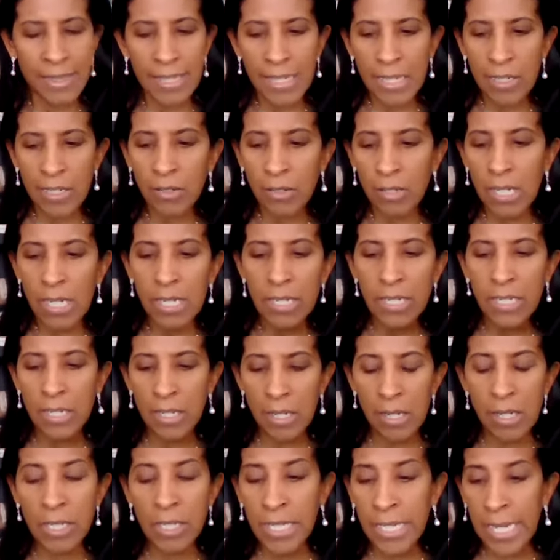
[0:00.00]
think,
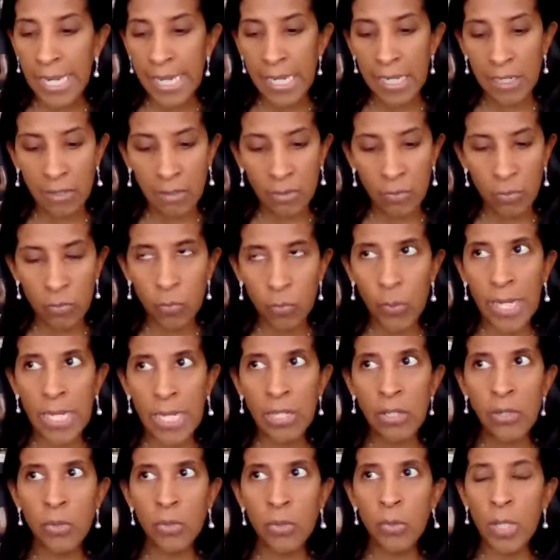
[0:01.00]
again,
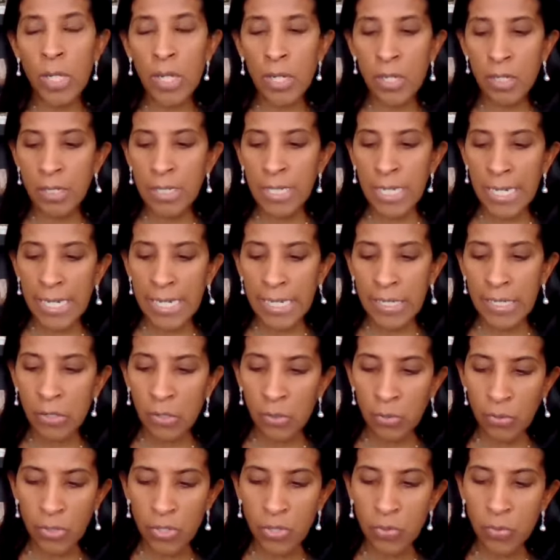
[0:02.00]
when you are
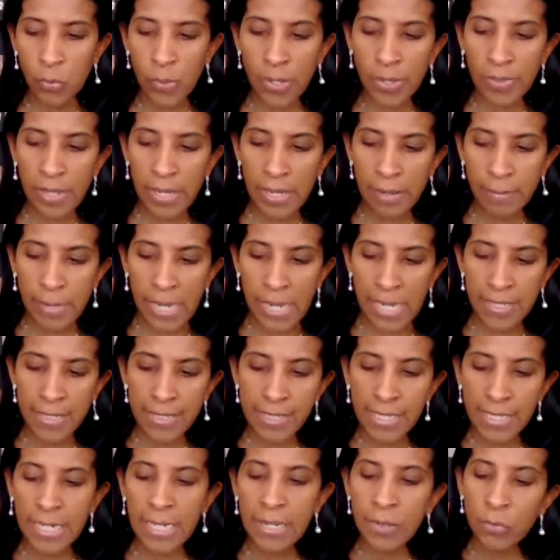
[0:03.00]
diagnosed with
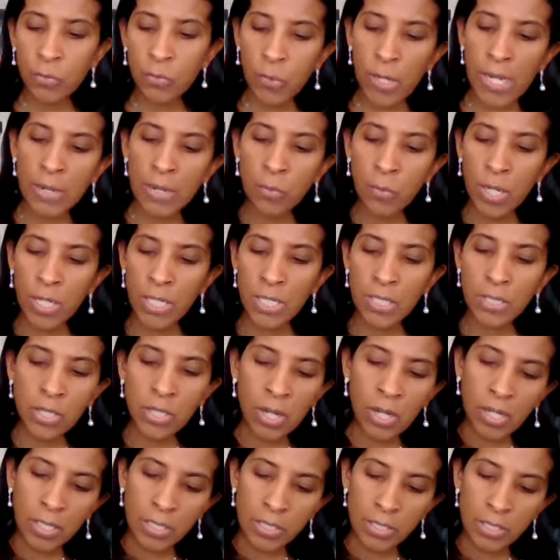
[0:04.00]
MS, and I want
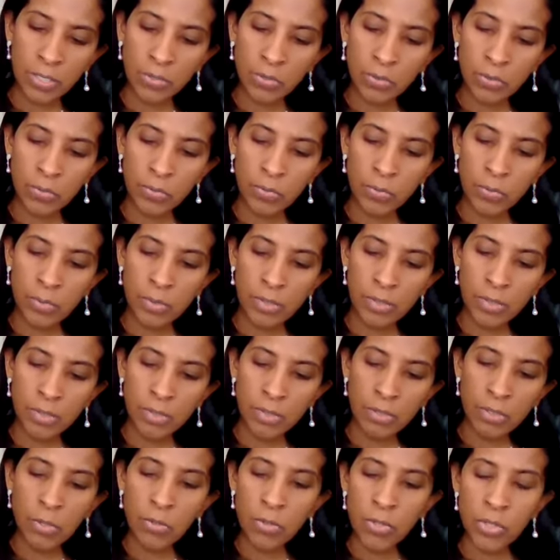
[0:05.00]
to talk to
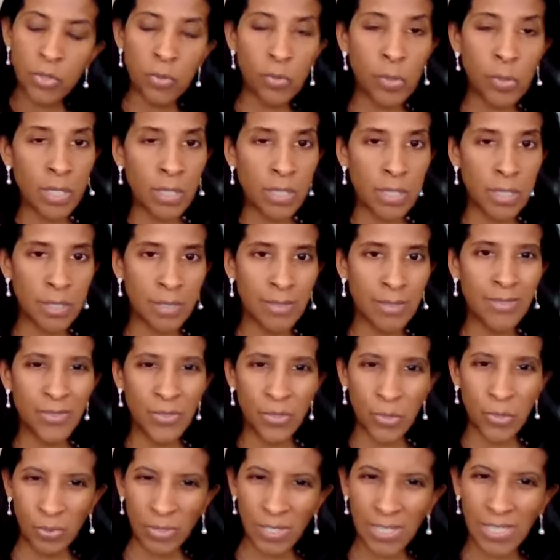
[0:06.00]
those who are
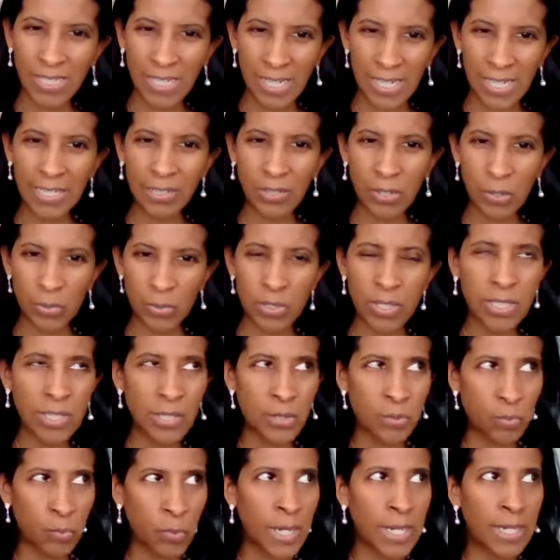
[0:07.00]
newly diagnosed
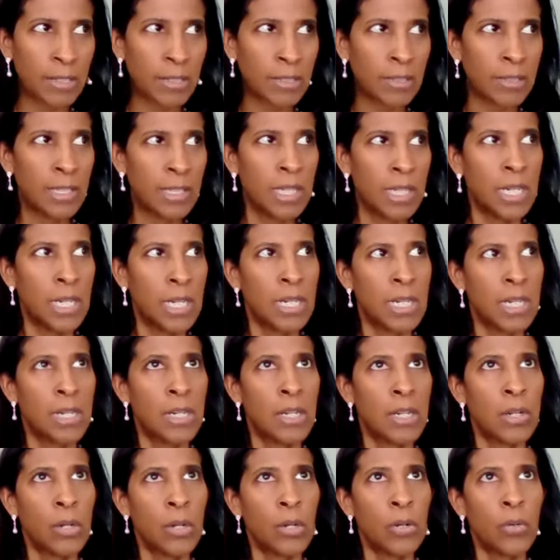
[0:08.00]
as well,
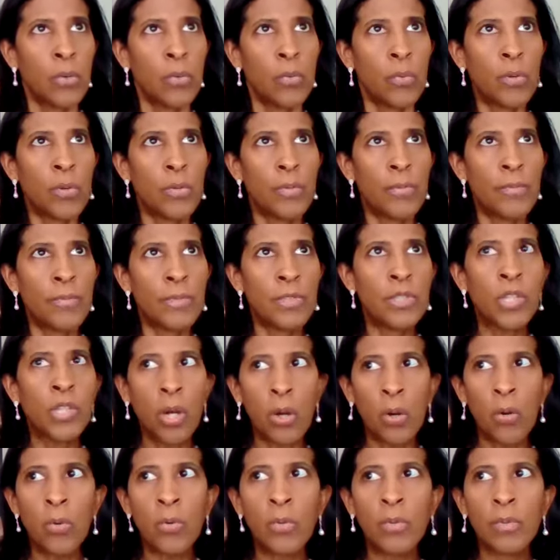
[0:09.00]

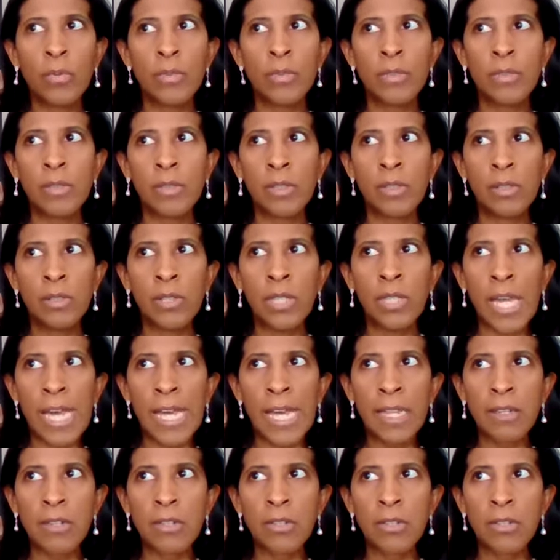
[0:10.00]
don't
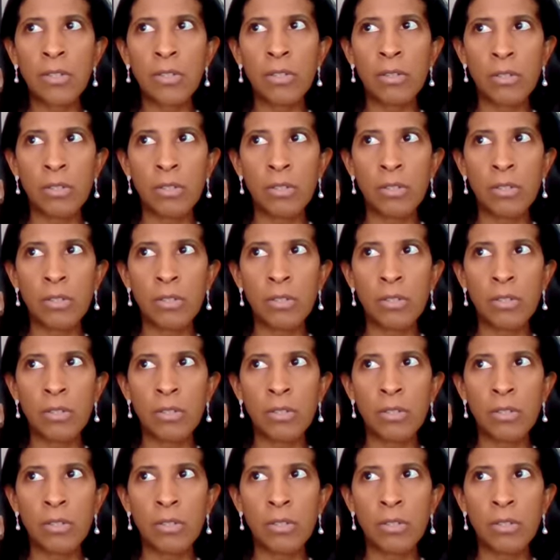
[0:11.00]
let